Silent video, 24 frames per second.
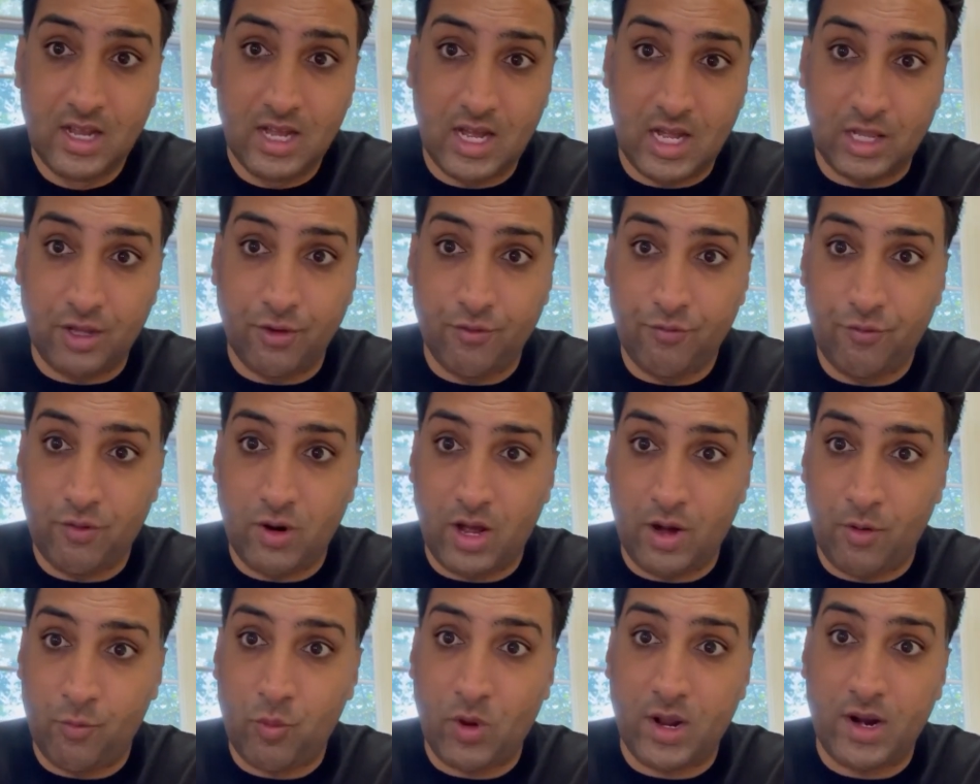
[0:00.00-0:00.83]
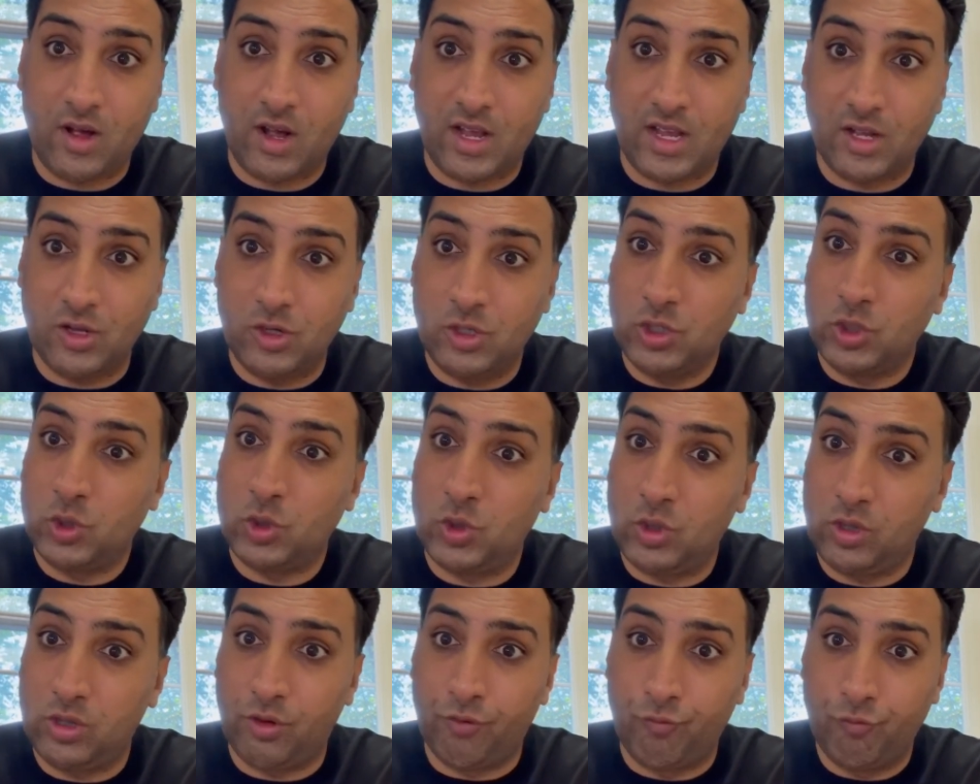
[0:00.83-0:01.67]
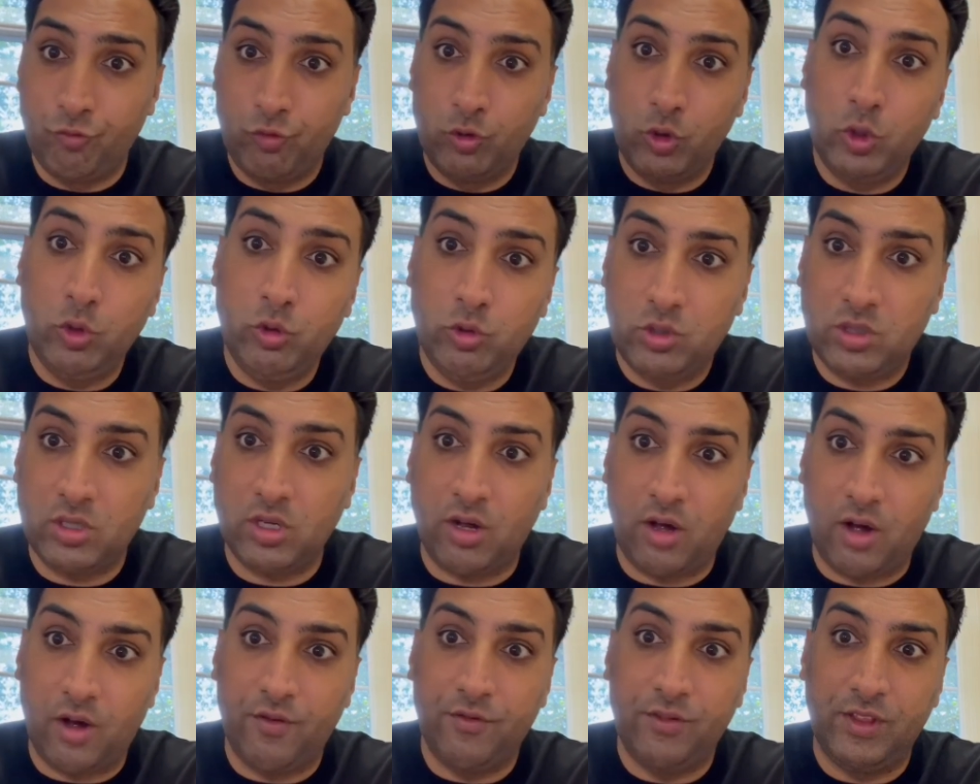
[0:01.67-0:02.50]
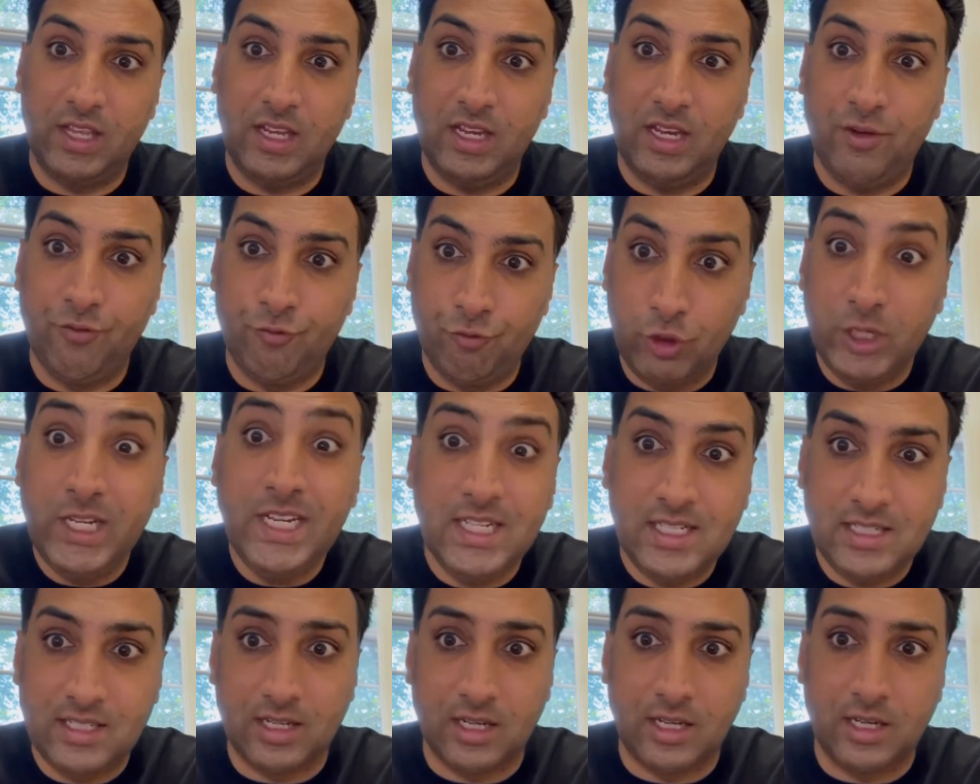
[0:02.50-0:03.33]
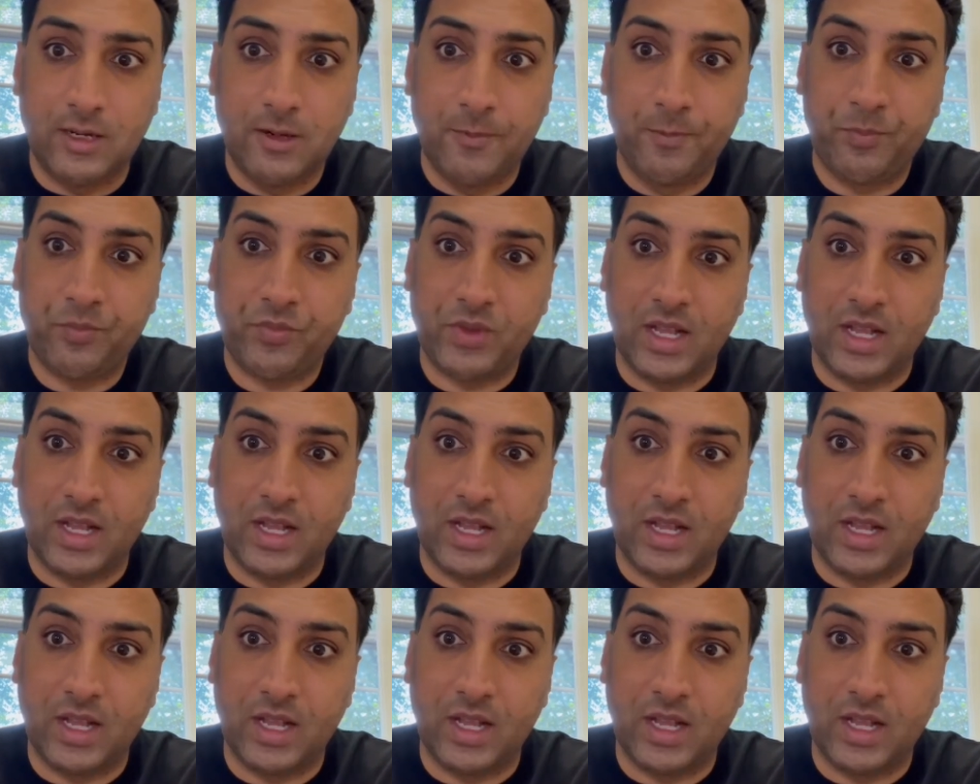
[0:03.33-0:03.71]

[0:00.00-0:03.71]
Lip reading: And when I understood the root of the reason,